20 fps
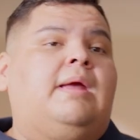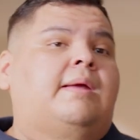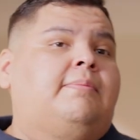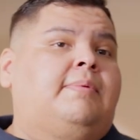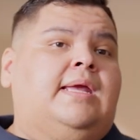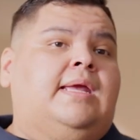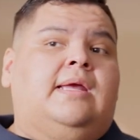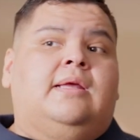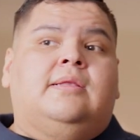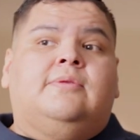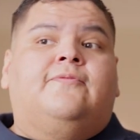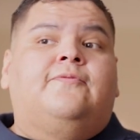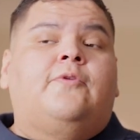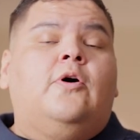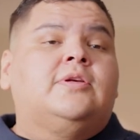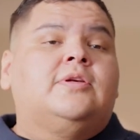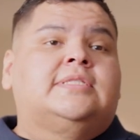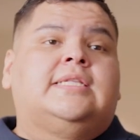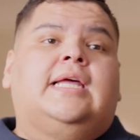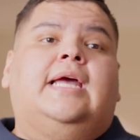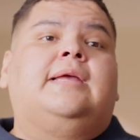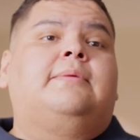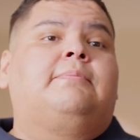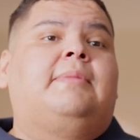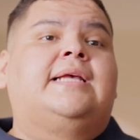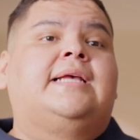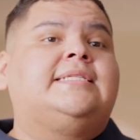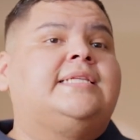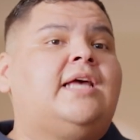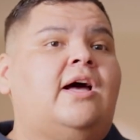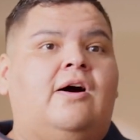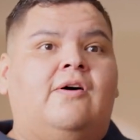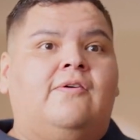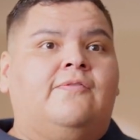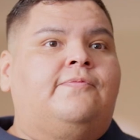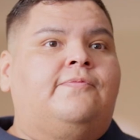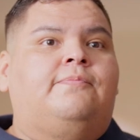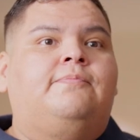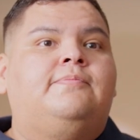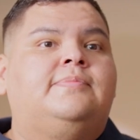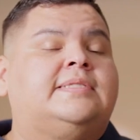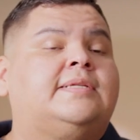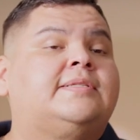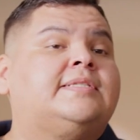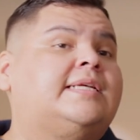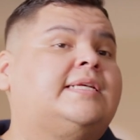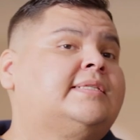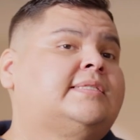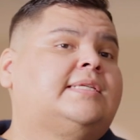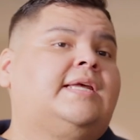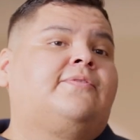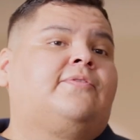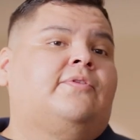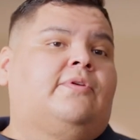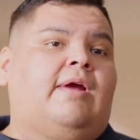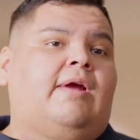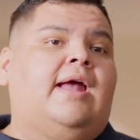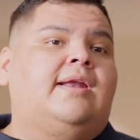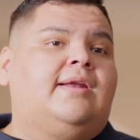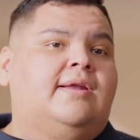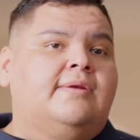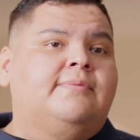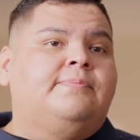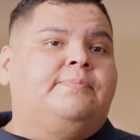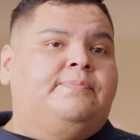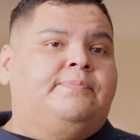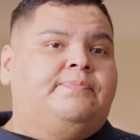maybe folks like myself sometimes take for granted.